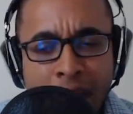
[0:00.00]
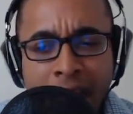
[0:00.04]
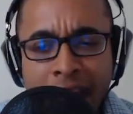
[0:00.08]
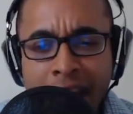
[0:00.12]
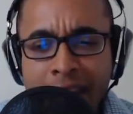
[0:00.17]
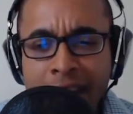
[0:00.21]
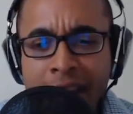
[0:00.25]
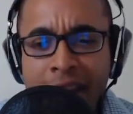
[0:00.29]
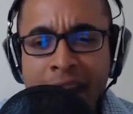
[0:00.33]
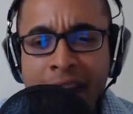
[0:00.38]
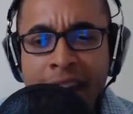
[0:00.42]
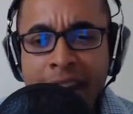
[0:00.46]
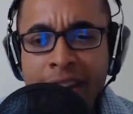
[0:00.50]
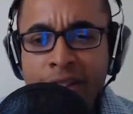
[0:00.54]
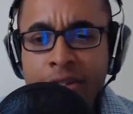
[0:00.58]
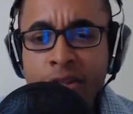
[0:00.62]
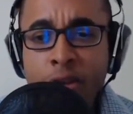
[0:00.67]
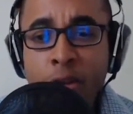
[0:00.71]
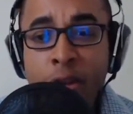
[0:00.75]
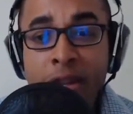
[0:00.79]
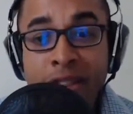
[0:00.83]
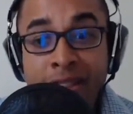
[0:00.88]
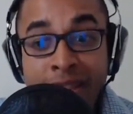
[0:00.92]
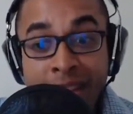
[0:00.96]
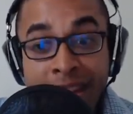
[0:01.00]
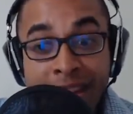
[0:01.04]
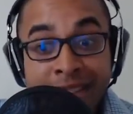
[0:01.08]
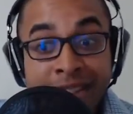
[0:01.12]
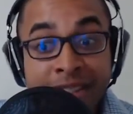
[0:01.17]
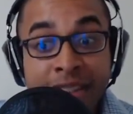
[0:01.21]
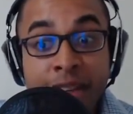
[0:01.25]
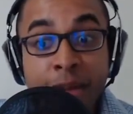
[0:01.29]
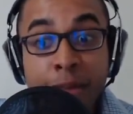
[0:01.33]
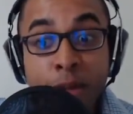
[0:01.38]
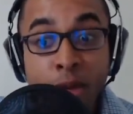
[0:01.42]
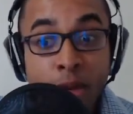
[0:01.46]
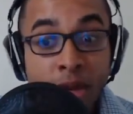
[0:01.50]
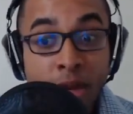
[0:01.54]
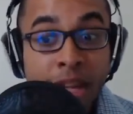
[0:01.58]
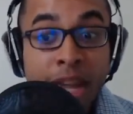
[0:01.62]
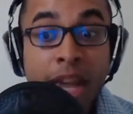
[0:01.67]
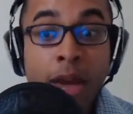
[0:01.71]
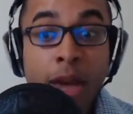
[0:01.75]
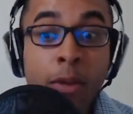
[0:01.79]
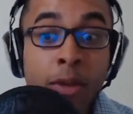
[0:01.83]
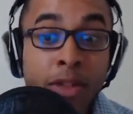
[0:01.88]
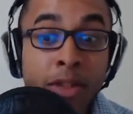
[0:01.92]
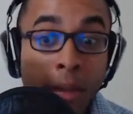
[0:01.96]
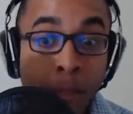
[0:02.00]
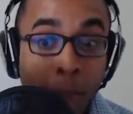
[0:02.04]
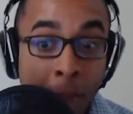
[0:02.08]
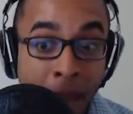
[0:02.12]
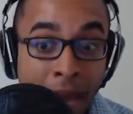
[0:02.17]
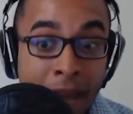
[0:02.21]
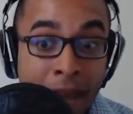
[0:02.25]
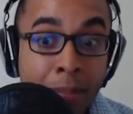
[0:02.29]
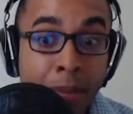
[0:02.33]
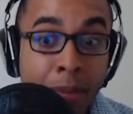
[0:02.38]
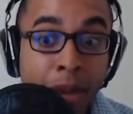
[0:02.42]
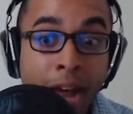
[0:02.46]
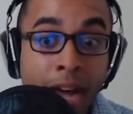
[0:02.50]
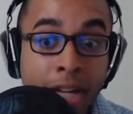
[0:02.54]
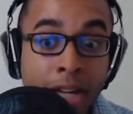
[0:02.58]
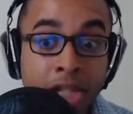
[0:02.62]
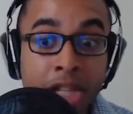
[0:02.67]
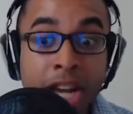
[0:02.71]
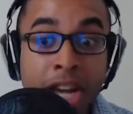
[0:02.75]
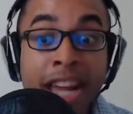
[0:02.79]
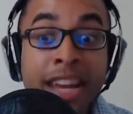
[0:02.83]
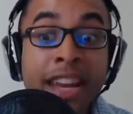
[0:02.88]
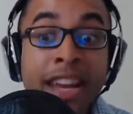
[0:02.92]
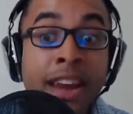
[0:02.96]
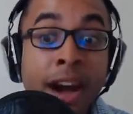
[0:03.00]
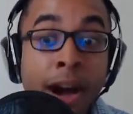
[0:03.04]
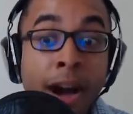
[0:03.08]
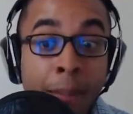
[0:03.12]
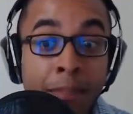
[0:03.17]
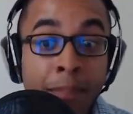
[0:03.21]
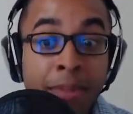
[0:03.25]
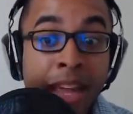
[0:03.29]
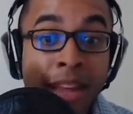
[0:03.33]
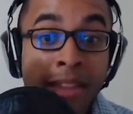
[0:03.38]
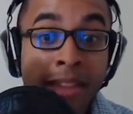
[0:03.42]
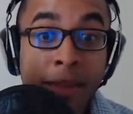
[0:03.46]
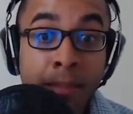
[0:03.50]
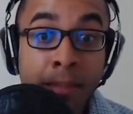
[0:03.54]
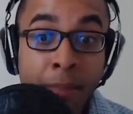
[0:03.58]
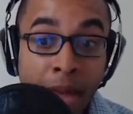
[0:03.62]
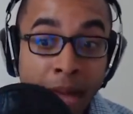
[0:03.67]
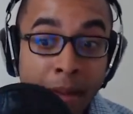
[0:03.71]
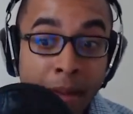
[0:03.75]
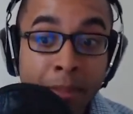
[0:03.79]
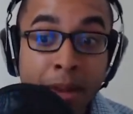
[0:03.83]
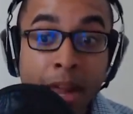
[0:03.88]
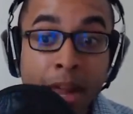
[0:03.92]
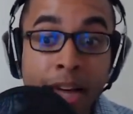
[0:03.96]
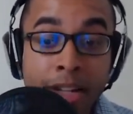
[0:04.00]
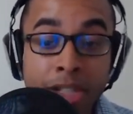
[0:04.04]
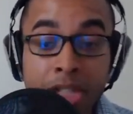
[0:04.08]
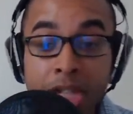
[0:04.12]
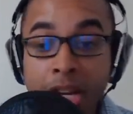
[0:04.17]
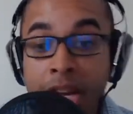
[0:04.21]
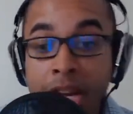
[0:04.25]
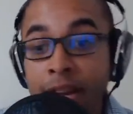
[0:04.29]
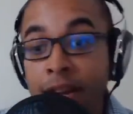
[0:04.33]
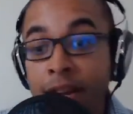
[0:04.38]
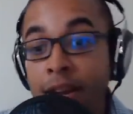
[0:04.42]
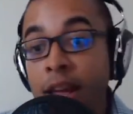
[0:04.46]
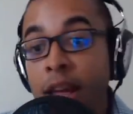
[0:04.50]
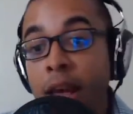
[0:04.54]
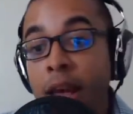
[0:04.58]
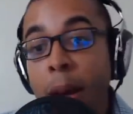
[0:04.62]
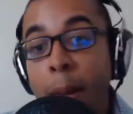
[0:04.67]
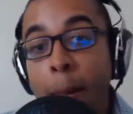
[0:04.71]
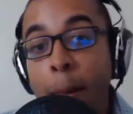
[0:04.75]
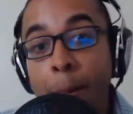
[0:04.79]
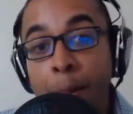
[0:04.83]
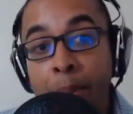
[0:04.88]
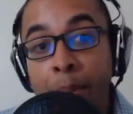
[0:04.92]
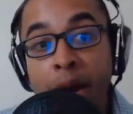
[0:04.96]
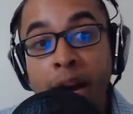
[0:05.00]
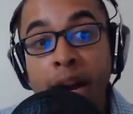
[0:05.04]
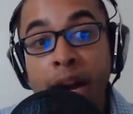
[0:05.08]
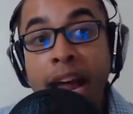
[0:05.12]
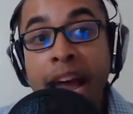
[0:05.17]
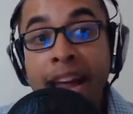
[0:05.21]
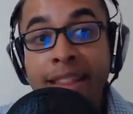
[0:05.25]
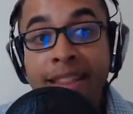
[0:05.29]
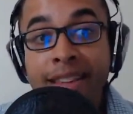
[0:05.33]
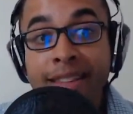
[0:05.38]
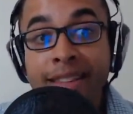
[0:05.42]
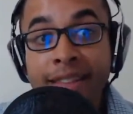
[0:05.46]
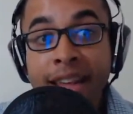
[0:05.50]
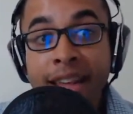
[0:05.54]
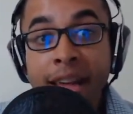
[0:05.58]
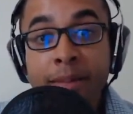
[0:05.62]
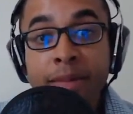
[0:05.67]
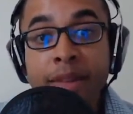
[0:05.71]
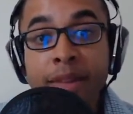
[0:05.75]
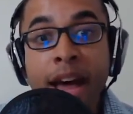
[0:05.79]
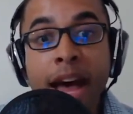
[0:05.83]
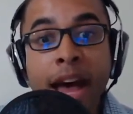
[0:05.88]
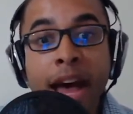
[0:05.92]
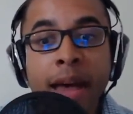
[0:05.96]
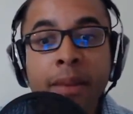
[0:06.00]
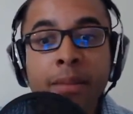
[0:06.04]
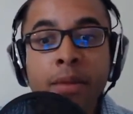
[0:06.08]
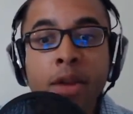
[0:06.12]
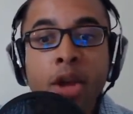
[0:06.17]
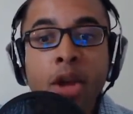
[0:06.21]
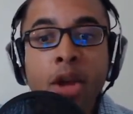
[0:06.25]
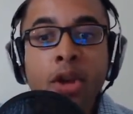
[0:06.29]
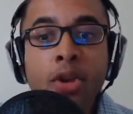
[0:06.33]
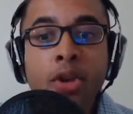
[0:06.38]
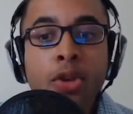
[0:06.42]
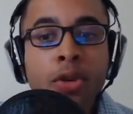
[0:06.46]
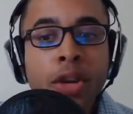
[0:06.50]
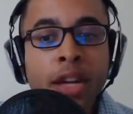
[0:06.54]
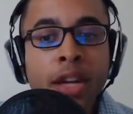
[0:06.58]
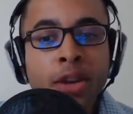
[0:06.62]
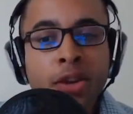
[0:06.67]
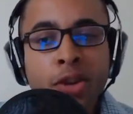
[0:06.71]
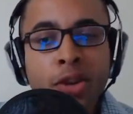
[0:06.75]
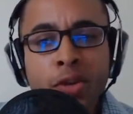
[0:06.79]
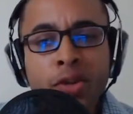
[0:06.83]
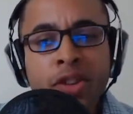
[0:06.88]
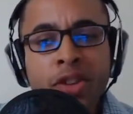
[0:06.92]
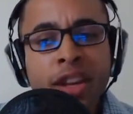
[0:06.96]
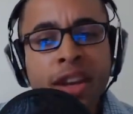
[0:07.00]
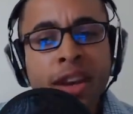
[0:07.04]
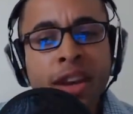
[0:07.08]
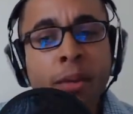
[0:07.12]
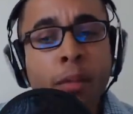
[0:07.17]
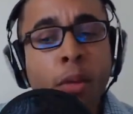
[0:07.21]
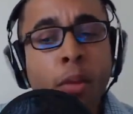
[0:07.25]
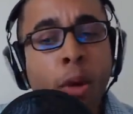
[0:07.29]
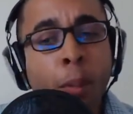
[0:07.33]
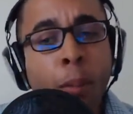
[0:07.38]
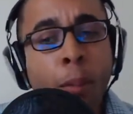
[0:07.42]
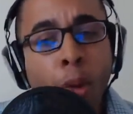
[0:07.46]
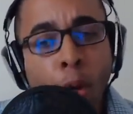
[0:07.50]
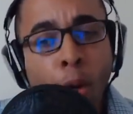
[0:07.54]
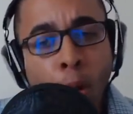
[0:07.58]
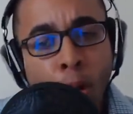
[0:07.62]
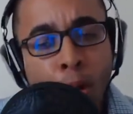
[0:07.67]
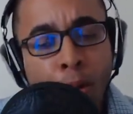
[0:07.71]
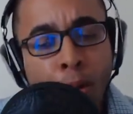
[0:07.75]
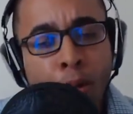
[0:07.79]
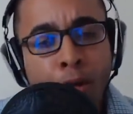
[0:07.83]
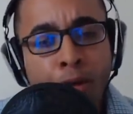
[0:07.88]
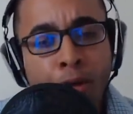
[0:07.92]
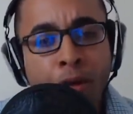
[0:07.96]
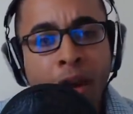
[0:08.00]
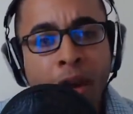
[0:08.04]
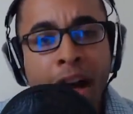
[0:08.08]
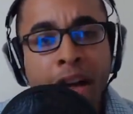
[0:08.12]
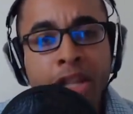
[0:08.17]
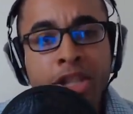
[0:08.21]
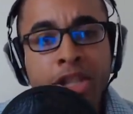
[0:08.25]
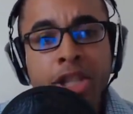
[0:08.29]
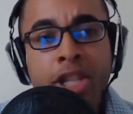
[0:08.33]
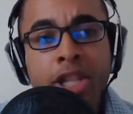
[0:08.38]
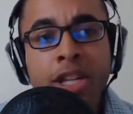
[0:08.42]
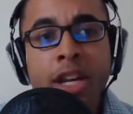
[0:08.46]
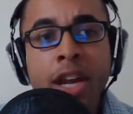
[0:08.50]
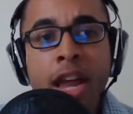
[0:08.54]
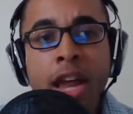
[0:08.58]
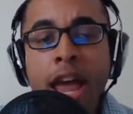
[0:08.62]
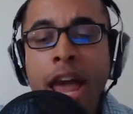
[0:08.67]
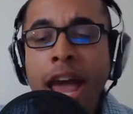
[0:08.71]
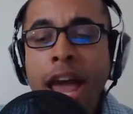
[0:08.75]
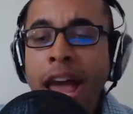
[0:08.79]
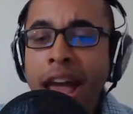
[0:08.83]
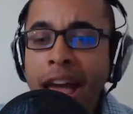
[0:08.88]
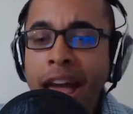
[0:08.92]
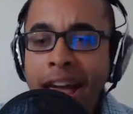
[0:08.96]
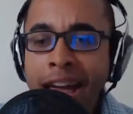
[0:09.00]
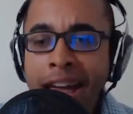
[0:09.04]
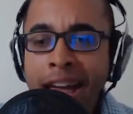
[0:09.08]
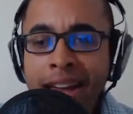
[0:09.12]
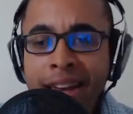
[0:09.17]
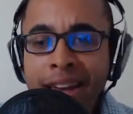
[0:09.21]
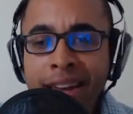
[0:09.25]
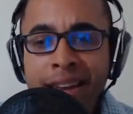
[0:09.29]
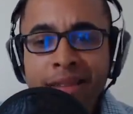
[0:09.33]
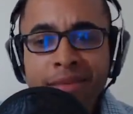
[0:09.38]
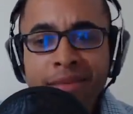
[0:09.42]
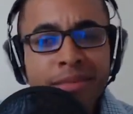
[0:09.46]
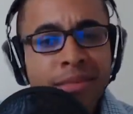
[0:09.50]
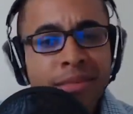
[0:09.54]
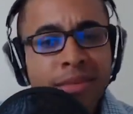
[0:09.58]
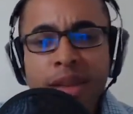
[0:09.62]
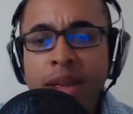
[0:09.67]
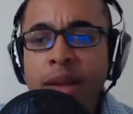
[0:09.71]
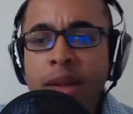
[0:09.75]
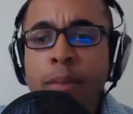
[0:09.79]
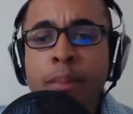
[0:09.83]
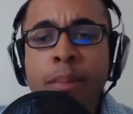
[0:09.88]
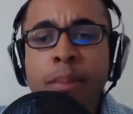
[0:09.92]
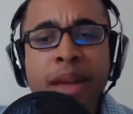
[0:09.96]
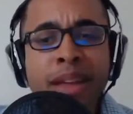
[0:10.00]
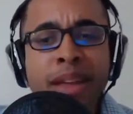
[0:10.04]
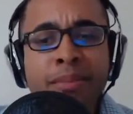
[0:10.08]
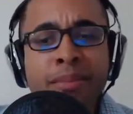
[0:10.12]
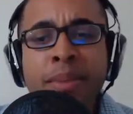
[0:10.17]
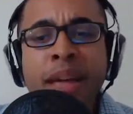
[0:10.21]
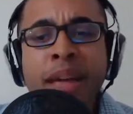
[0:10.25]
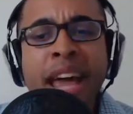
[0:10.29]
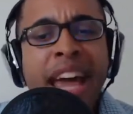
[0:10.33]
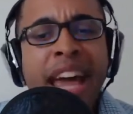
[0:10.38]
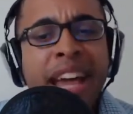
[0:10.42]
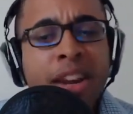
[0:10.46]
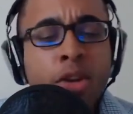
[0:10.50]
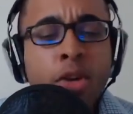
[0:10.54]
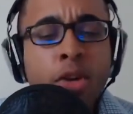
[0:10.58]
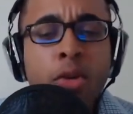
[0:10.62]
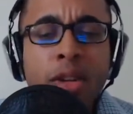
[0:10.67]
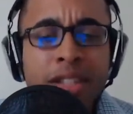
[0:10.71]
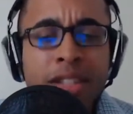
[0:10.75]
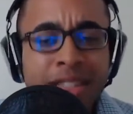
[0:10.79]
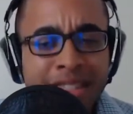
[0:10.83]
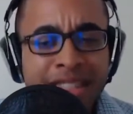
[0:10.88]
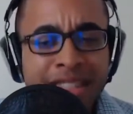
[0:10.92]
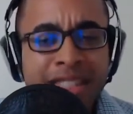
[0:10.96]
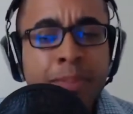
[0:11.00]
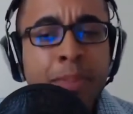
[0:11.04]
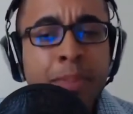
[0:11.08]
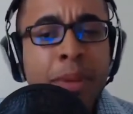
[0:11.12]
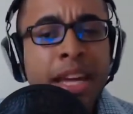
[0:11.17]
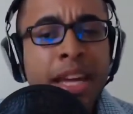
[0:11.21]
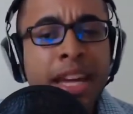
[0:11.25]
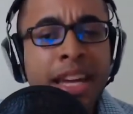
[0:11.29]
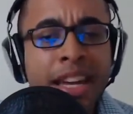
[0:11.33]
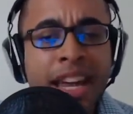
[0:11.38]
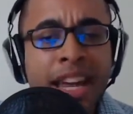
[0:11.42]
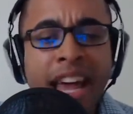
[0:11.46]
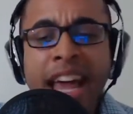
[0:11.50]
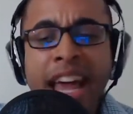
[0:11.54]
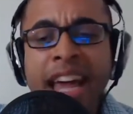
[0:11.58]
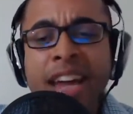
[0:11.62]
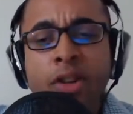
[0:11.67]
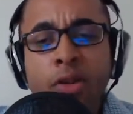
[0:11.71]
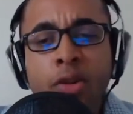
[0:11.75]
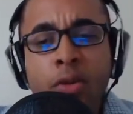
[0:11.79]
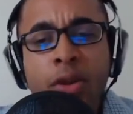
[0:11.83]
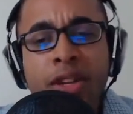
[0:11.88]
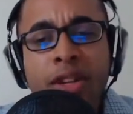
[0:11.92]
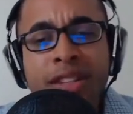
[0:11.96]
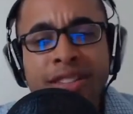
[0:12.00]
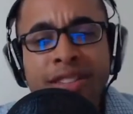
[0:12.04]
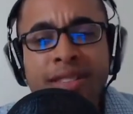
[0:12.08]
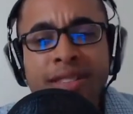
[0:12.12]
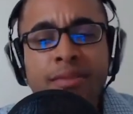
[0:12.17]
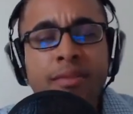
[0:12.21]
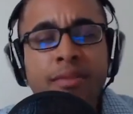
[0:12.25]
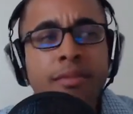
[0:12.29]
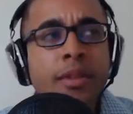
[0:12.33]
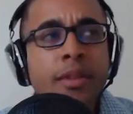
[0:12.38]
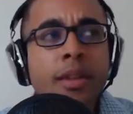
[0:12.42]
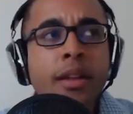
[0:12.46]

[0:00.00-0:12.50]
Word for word: light client, so it does communicate with the main blockchain and update the main blockchain. But at the same time, you can use it in a more portable fashion and increase the speed, decrease